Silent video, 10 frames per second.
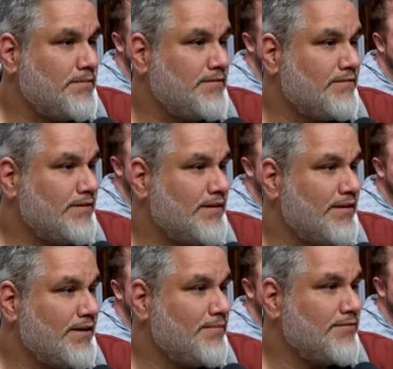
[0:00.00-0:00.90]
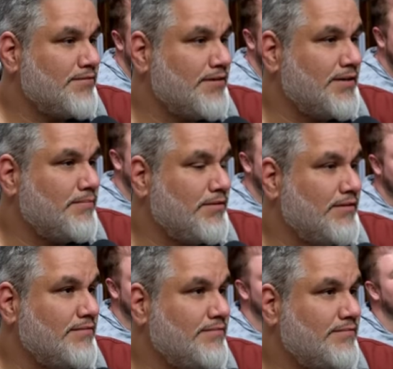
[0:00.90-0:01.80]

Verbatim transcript: a fucking game is right, bro.